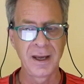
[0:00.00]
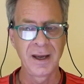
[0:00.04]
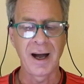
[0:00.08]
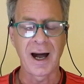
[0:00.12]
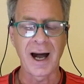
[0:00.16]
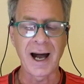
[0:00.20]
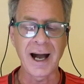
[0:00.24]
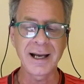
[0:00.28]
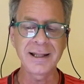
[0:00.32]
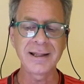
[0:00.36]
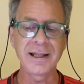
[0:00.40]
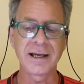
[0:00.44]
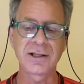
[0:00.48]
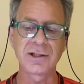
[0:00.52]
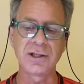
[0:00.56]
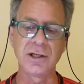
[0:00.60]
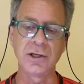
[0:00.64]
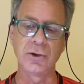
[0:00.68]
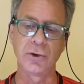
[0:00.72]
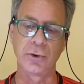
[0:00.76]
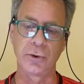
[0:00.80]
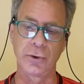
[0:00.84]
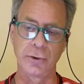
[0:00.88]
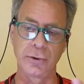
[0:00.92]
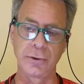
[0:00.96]
I like
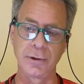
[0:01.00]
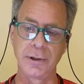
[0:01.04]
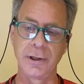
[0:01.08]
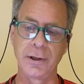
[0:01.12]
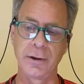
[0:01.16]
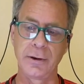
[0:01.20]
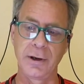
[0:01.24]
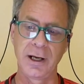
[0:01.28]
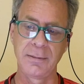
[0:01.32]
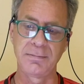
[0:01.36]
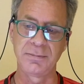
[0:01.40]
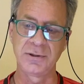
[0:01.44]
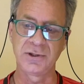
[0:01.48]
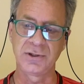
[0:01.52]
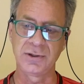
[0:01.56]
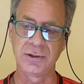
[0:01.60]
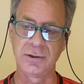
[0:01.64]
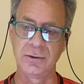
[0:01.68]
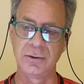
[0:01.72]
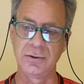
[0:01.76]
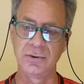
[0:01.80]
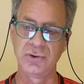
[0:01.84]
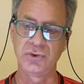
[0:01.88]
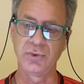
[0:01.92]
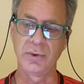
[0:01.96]
the earlier
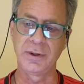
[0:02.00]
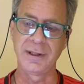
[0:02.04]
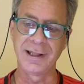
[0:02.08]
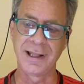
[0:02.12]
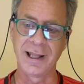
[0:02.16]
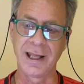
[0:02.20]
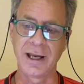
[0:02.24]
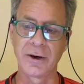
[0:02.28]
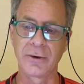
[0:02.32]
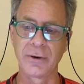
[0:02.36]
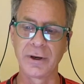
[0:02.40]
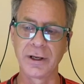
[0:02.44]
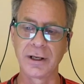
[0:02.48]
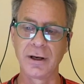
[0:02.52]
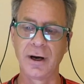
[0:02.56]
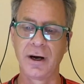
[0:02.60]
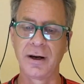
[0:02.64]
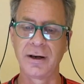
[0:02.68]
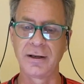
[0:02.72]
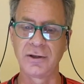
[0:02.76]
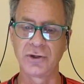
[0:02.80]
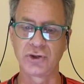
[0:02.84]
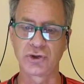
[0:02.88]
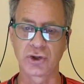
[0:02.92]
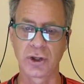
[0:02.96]
episodes when Larry
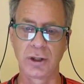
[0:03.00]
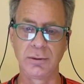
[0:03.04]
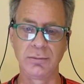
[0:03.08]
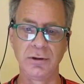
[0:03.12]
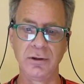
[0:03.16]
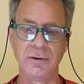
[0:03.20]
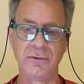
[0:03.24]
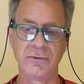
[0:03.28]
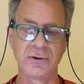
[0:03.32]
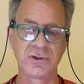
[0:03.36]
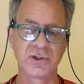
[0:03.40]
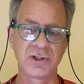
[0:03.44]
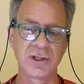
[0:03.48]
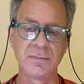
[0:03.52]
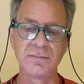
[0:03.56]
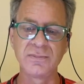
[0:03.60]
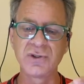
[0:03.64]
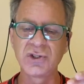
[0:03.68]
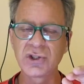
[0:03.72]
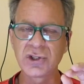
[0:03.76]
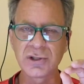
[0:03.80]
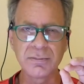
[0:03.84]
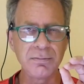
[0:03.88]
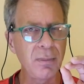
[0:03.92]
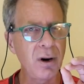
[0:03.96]
got in trouble for some
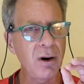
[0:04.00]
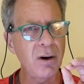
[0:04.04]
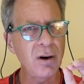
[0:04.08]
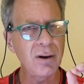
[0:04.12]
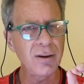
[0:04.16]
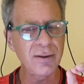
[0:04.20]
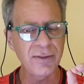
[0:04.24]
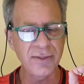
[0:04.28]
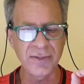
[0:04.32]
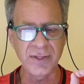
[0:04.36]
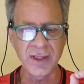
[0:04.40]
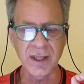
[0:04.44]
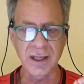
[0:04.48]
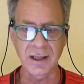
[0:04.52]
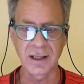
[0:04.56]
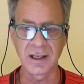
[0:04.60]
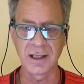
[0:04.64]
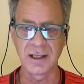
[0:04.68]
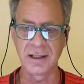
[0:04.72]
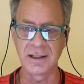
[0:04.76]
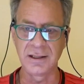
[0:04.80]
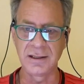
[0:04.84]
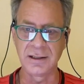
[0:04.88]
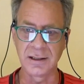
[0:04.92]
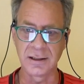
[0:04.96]
small thing
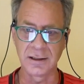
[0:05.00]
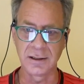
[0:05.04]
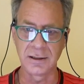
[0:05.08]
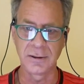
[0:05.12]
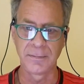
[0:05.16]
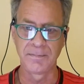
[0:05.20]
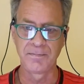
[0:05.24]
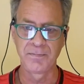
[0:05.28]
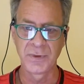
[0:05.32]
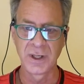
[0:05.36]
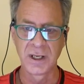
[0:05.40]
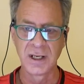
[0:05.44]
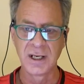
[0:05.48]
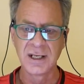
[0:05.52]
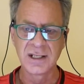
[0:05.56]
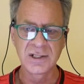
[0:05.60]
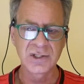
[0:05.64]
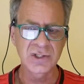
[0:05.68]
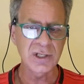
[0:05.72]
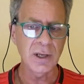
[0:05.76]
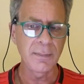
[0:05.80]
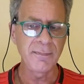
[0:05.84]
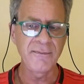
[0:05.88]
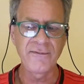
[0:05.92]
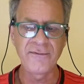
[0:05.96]
he did,
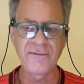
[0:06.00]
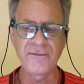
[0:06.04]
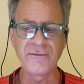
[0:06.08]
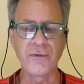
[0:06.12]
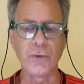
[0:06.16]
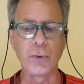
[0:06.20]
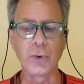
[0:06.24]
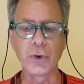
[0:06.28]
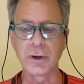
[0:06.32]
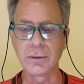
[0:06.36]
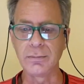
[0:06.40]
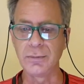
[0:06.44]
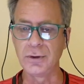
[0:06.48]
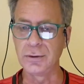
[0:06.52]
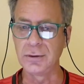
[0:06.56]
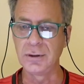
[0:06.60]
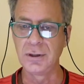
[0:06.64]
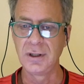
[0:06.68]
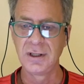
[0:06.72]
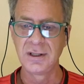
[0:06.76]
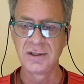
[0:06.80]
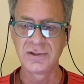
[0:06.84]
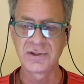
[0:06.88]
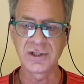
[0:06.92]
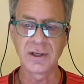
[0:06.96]
some foible,
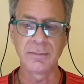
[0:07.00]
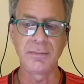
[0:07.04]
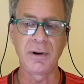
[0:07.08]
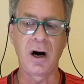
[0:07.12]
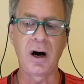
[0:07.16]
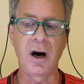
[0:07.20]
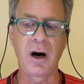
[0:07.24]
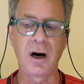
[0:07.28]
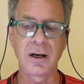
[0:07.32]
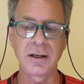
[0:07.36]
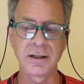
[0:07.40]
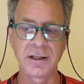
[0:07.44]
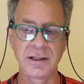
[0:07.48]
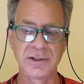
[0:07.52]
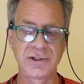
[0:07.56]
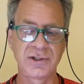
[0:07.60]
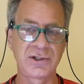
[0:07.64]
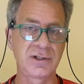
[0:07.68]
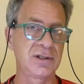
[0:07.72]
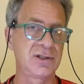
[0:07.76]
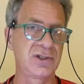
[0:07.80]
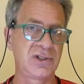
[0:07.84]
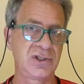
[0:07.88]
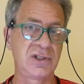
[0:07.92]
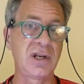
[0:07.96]
some
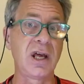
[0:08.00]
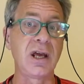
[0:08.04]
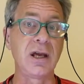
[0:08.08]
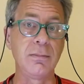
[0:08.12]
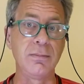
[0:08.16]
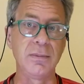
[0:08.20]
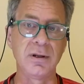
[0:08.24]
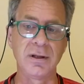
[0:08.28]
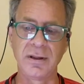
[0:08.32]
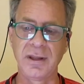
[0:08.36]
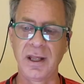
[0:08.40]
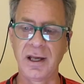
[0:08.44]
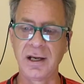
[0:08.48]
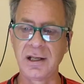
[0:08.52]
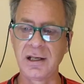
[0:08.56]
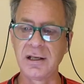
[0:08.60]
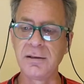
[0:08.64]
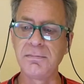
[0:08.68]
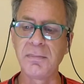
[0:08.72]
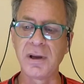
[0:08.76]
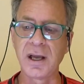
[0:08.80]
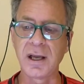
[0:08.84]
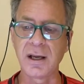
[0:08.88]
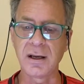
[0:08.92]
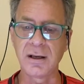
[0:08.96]
honest statement that he
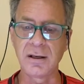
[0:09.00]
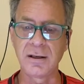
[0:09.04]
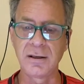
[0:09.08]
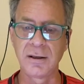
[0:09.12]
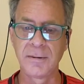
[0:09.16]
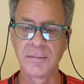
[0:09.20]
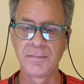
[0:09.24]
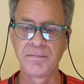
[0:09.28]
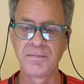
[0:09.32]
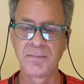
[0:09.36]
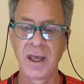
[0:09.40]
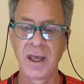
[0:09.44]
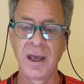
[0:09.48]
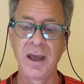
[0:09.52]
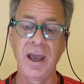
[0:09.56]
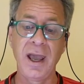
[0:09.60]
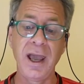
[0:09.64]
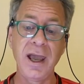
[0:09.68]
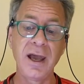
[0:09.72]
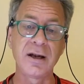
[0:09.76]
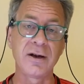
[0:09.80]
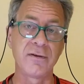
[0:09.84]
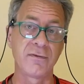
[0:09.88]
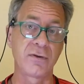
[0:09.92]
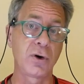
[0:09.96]
made.
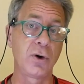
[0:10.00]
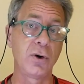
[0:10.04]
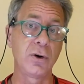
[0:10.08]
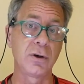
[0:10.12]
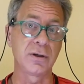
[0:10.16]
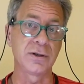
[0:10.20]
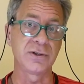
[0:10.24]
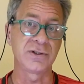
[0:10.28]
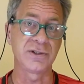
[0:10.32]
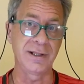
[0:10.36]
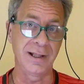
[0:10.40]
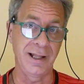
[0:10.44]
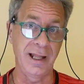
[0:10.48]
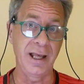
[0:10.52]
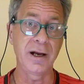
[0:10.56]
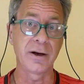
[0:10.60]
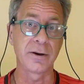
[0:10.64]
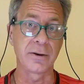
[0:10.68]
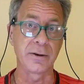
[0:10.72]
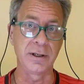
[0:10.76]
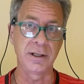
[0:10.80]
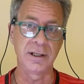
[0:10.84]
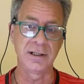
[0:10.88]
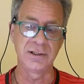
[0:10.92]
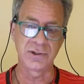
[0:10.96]
And of course,
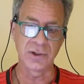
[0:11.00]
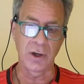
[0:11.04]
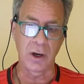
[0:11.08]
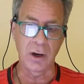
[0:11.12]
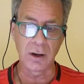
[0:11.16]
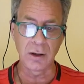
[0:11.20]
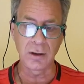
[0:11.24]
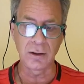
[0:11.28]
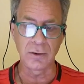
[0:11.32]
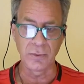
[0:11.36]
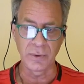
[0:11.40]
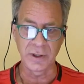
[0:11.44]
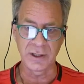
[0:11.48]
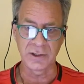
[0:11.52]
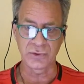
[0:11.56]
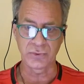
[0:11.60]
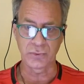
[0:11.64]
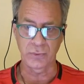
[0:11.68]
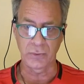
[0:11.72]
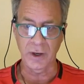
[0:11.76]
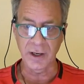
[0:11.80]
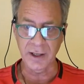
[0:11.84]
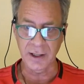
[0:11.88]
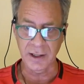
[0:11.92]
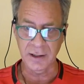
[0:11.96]
Larry is always
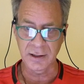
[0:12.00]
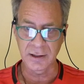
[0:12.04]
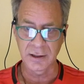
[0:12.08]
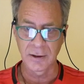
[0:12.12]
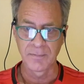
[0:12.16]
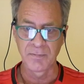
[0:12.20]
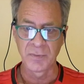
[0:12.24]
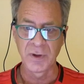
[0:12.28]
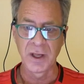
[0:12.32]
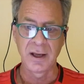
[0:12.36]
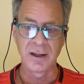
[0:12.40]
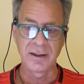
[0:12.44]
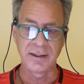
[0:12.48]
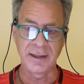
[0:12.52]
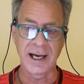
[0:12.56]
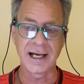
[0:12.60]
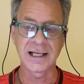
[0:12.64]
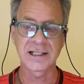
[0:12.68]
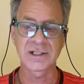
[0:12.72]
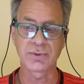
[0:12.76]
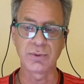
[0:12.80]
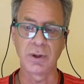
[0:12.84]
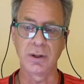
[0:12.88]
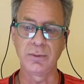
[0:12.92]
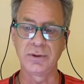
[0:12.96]
right.
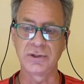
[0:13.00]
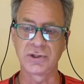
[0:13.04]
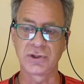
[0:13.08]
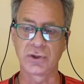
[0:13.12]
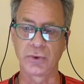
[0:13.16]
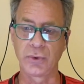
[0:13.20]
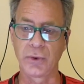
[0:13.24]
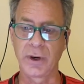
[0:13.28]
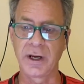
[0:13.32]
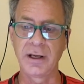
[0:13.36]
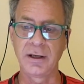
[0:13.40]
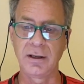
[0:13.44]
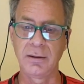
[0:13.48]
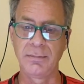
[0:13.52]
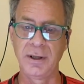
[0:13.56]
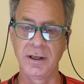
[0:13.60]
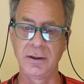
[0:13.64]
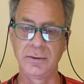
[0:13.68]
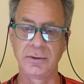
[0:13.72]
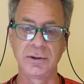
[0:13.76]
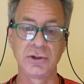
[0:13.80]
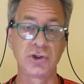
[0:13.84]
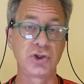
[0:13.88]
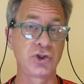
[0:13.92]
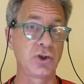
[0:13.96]
That's what was great
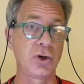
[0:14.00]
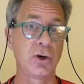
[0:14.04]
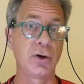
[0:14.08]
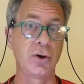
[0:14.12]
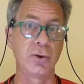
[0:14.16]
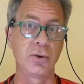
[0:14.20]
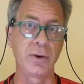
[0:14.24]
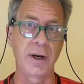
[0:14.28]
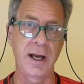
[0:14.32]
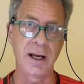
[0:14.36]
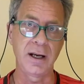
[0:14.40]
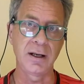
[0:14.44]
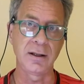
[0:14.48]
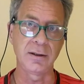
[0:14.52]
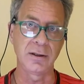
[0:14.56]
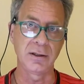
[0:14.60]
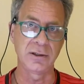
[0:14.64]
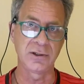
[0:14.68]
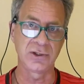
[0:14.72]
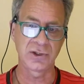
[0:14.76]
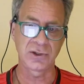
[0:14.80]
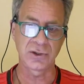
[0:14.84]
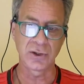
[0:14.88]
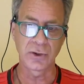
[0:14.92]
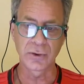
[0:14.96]
about the show and the
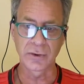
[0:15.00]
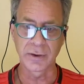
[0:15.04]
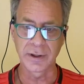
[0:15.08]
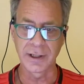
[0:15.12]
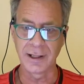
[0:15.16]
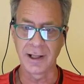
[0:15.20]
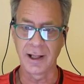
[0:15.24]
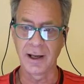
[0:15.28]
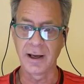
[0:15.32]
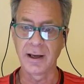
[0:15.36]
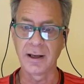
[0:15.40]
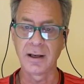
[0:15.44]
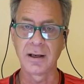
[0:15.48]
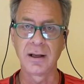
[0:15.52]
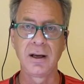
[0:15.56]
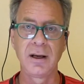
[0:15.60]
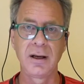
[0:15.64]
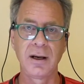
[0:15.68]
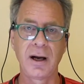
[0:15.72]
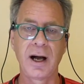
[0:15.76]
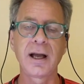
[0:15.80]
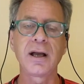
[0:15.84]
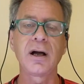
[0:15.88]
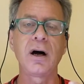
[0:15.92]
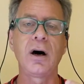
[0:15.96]
storyline.
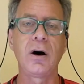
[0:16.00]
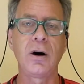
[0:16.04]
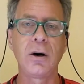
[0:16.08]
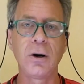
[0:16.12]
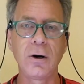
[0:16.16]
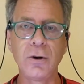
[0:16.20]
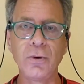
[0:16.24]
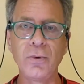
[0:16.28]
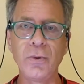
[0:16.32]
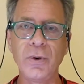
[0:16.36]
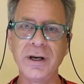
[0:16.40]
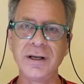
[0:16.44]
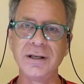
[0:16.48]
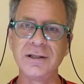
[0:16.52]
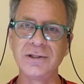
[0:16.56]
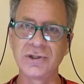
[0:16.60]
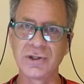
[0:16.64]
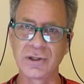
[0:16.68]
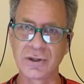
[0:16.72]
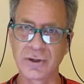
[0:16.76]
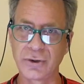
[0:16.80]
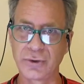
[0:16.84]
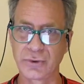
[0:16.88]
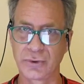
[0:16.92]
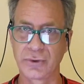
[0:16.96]
I always
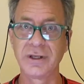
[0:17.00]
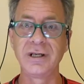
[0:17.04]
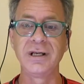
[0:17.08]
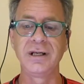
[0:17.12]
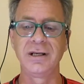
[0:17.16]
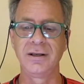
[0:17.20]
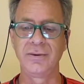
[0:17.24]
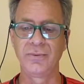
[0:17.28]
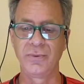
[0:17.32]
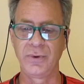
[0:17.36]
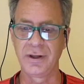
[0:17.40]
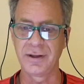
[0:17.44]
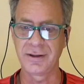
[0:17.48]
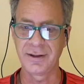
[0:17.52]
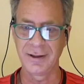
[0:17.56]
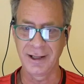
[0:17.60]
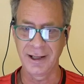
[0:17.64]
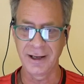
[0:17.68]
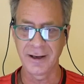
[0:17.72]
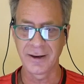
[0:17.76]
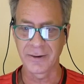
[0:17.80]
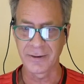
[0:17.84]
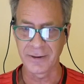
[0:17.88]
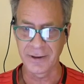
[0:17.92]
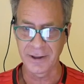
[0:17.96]
agree with
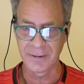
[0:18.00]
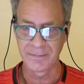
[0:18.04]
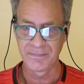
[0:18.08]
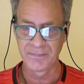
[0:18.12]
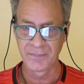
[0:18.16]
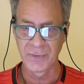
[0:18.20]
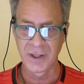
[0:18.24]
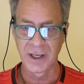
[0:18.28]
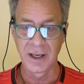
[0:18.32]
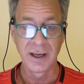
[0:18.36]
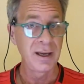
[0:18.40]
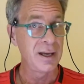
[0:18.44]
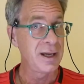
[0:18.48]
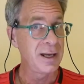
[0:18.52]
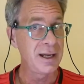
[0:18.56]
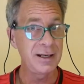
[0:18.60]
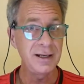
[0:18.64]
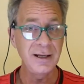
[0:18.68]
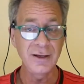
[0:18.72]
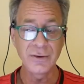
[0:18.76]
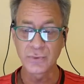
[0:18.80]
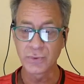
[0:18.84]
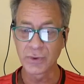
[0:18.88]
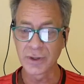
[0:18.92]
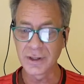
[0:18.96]
Larry. He
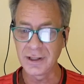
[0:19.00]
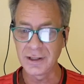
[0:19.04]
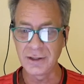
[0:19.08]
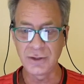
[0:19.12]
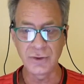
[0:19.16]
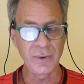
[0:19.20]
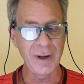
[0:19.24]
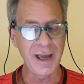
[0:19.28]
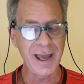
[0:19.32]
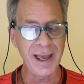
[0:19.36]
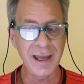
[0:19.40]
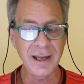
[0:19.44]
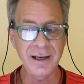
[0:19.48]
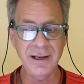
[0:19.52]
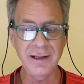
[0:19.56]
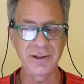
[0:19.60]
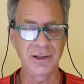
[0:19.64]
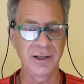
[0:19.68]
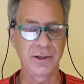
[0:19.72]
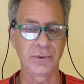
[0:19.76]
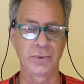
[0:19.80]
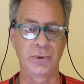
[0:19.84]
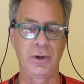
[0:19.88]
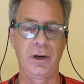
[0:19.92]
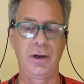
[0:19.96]
didn't really do
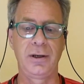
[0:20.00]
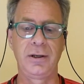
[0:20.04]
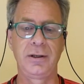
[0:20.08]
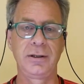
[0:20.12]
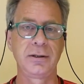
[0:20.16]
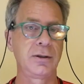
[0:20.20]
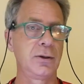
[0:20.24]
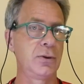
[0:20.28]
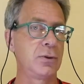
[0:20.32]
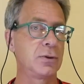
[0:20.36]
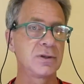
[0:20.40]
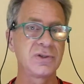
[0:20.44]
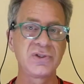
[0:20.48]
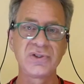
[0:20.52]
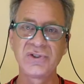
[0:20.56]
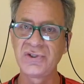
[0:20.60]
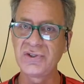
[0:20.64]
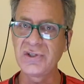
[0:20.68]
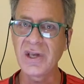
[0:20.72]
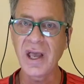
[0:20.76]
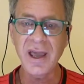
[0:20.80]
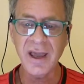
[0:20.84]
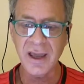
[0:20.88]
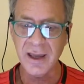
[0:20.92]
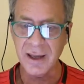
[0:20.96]
anything wrong or
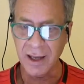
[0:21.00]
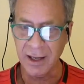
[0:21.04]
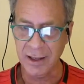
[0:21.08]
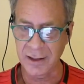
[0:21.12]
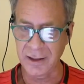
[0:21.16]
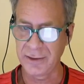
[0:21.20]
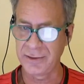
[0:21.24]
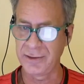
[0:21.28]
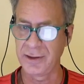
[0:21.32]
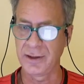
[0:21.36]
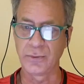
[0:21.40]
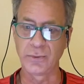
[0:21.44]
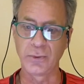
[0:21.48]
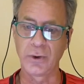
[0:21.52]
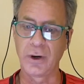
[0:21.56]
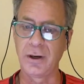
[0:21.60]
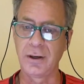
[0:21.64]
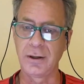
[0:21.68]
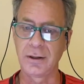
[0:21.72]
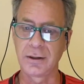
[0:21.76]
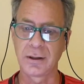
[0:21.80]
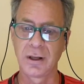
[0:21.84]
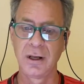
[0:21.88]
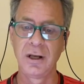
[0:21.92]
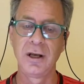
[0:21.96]
say anything
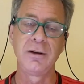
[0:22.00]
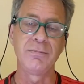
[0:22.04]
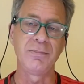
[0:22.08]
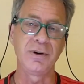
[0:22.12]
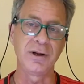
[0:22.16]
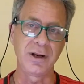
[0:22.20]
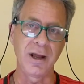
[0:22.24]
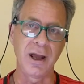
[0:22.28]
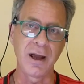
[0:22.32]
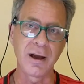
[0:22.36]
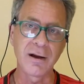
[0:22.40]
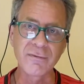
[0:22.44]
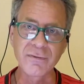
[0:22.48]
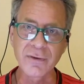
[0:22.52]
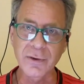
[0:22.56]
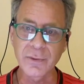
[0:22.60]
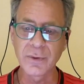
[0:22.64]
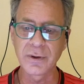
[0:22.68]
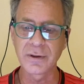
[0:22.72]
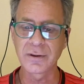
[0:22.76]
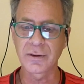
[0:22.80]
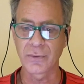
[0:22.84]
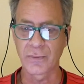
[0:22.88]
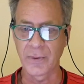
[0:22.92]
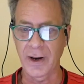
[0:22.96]
wrong, but
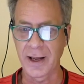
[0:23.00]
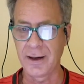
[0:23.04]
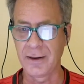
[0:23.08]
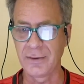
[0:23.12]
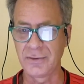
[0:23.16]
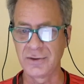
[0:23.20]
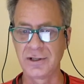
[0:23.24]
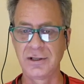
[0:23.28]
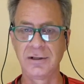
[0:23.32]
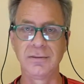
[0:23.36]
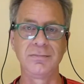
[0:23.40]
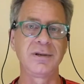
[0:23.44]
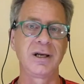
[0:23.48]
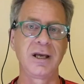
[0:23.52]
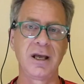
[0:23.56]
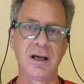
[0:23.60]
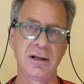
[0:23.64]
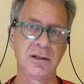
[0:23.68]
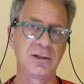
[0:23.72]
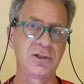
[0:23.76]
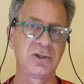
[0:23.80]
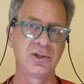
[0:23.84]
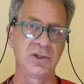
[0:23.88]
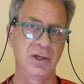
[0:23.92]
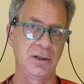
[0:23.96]
everyone around him
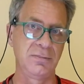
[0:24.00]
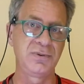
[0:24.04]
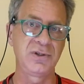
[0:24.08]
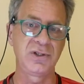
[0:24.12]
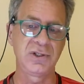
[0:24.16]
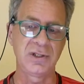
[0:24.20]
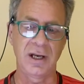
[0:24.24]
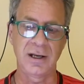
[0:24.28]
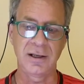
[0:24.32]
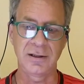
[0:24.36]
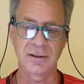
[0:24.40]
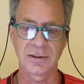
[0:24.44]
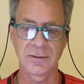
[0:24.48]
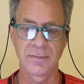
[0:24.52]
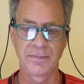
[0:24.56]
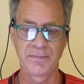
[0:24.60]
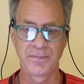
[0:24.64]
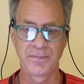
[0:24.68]
gets upset.